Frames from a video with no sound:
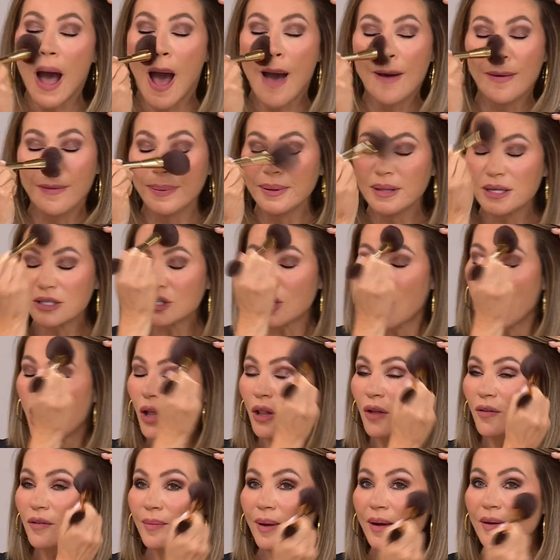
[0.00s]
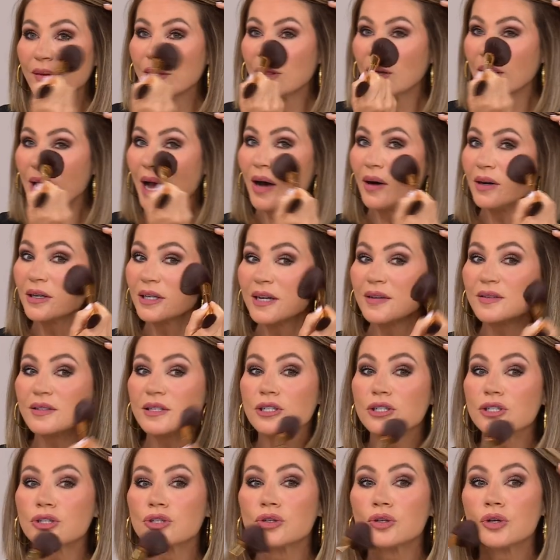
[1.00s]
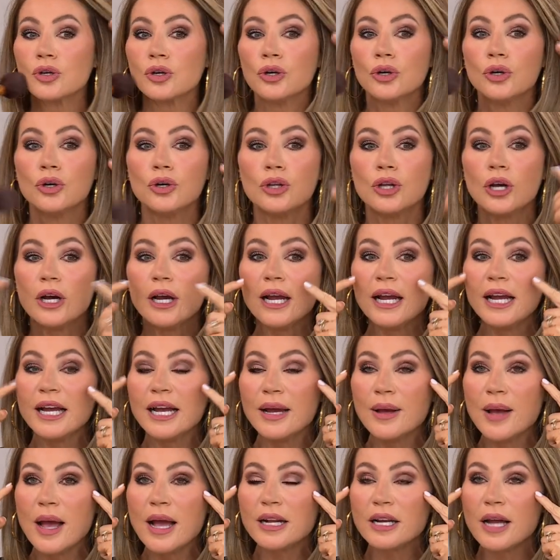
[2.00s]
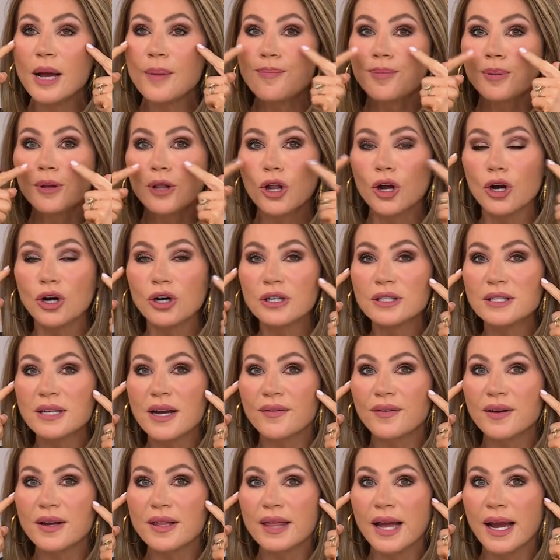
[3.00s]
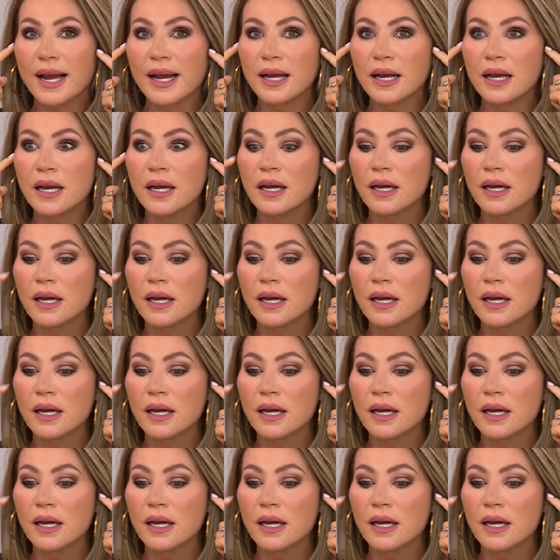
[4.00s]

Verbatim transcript: I'm gonna put this all over my. Look how it gives us it, it, it blurs it everything. knows